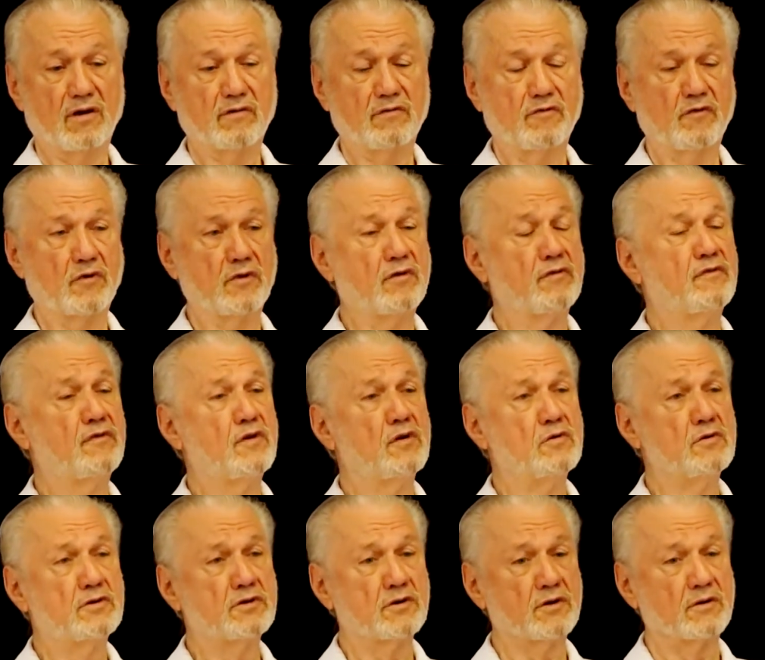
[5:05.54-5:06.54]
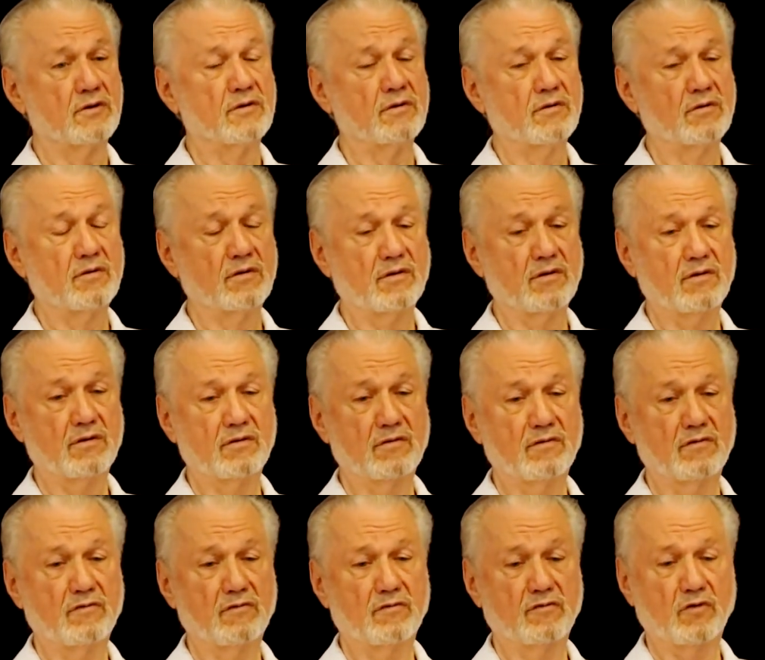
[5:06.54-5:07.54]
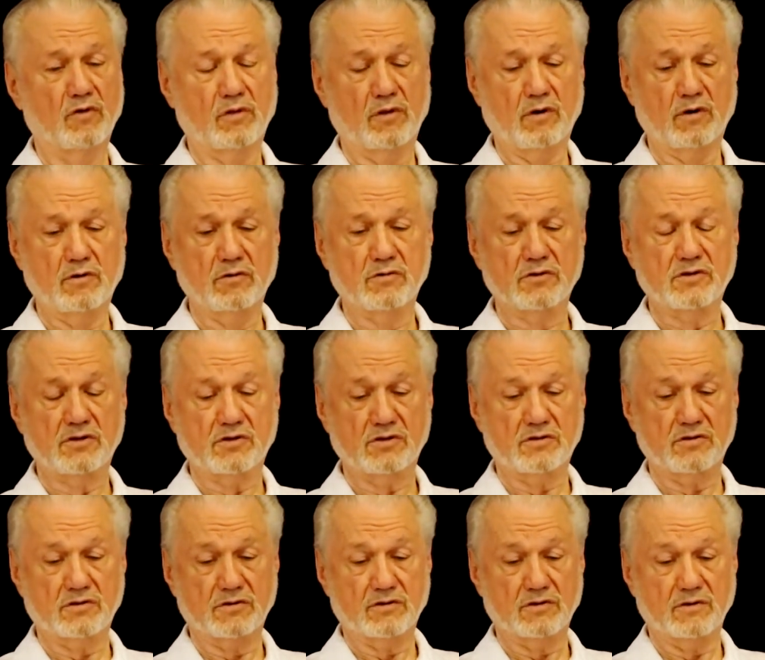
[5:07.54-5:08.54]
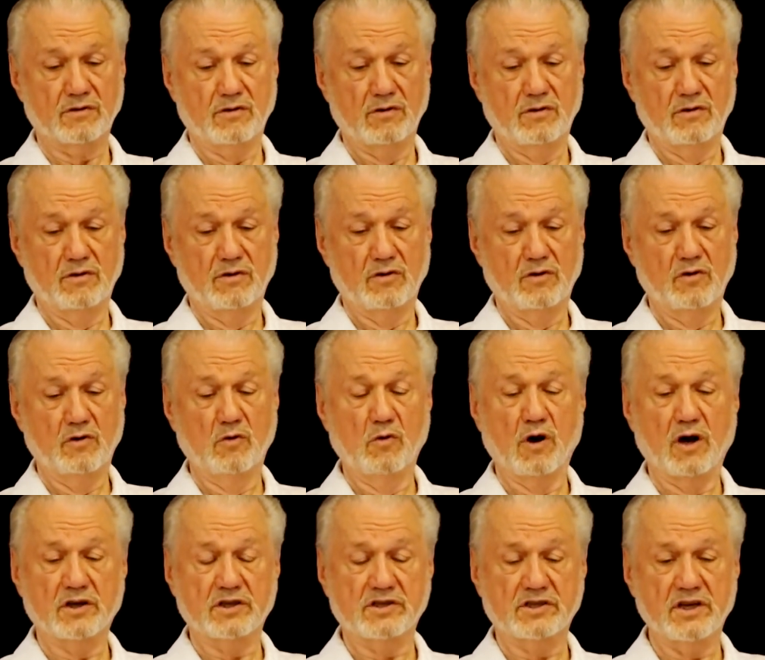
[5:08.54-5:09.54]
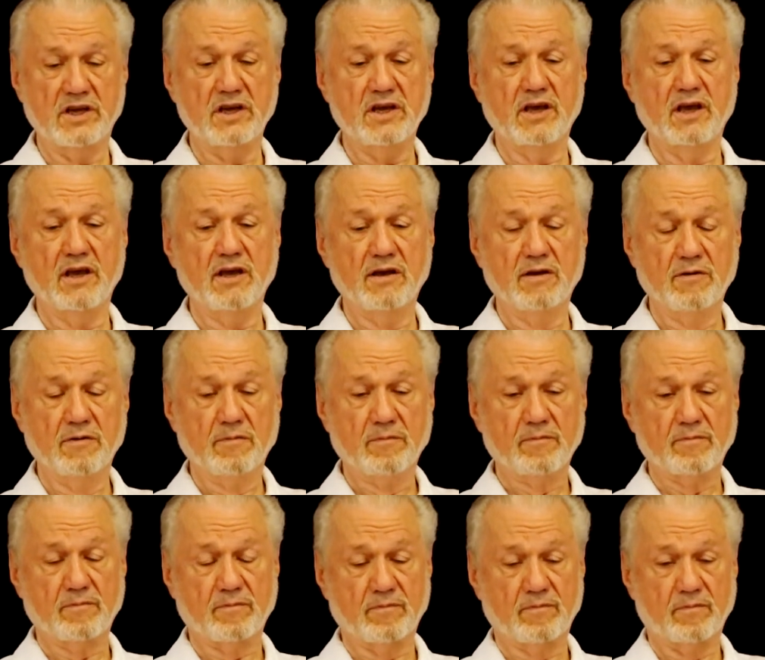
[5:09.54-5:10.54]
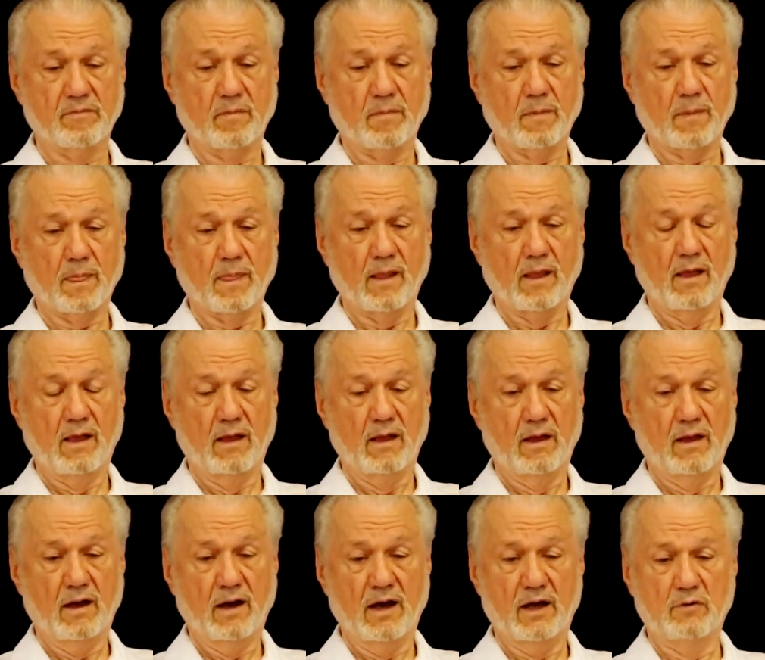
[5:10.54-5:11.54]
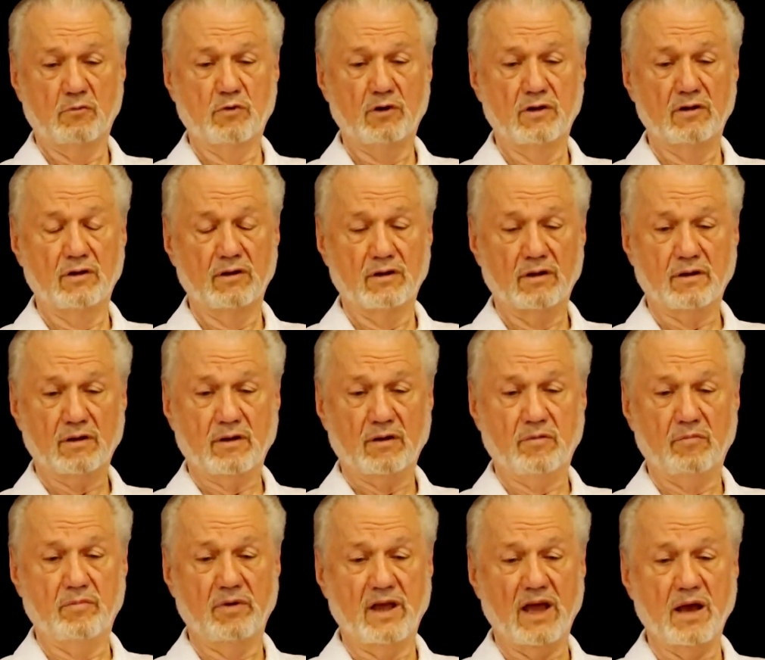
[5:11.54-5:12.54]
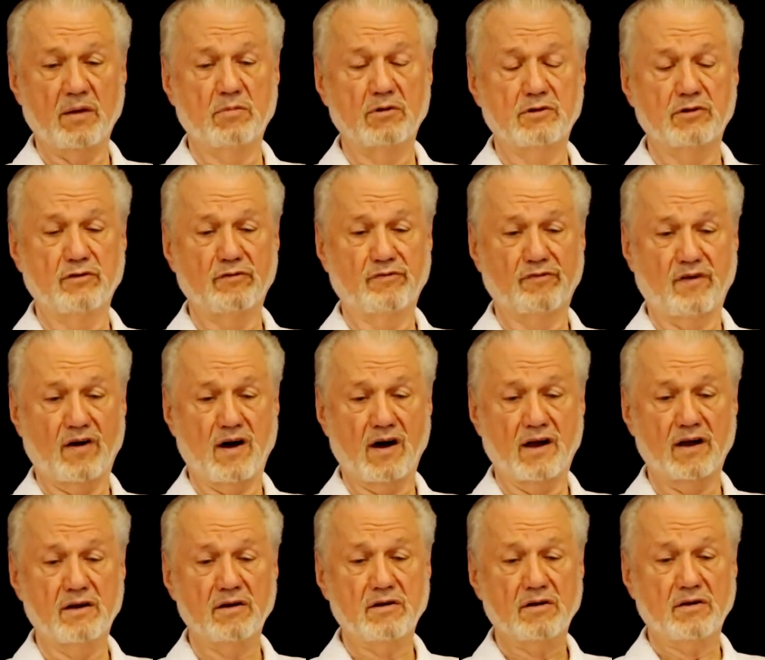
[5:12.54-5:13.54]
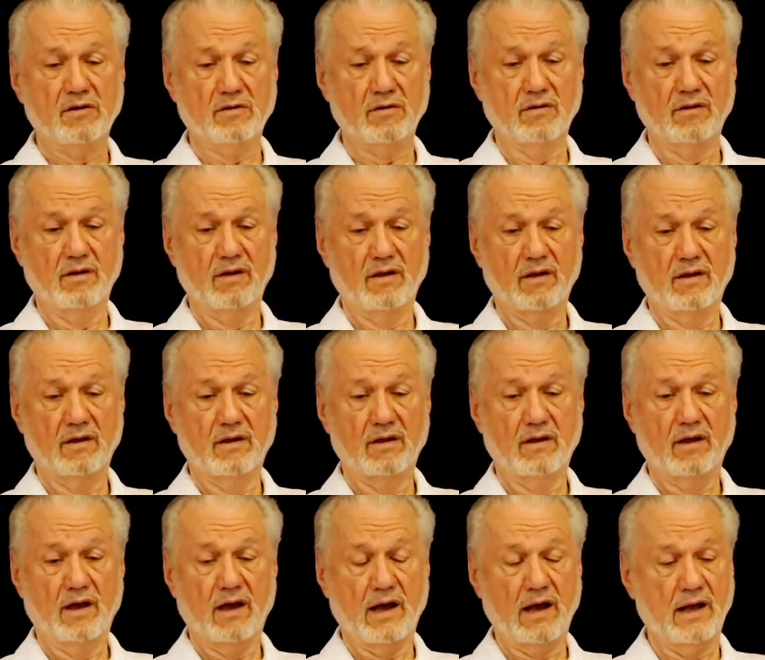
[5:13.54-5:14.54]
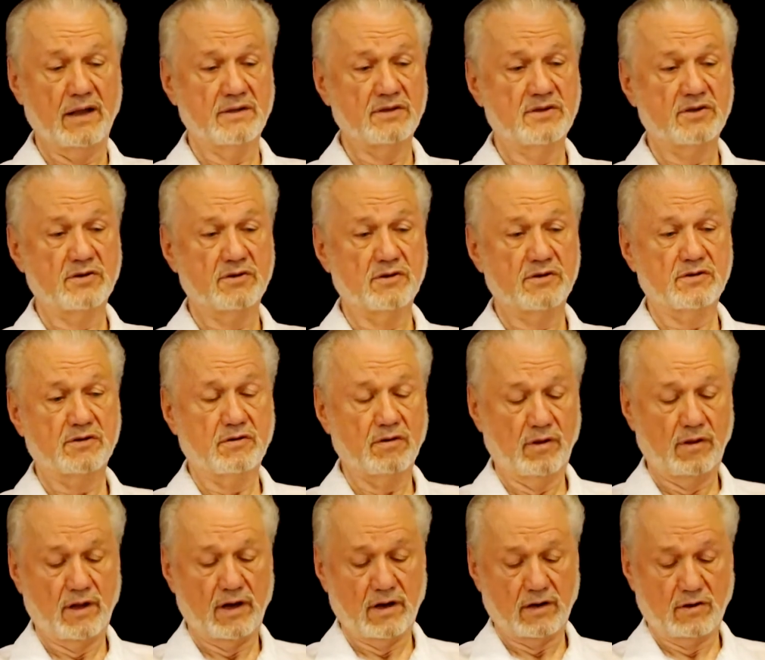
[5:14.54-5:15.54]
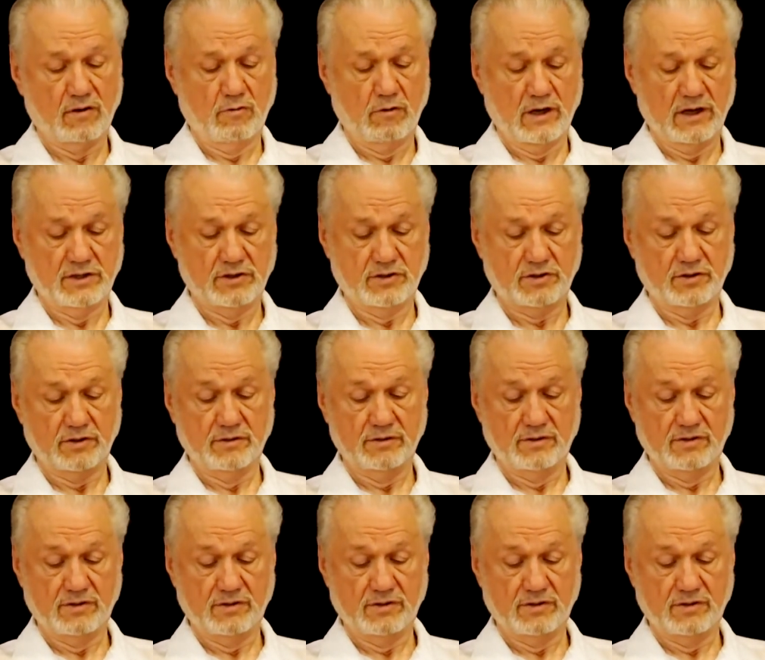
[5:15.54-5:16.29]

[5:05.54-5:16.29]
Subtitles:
for the future, for those who are seeking and will be able to find answers to their questions.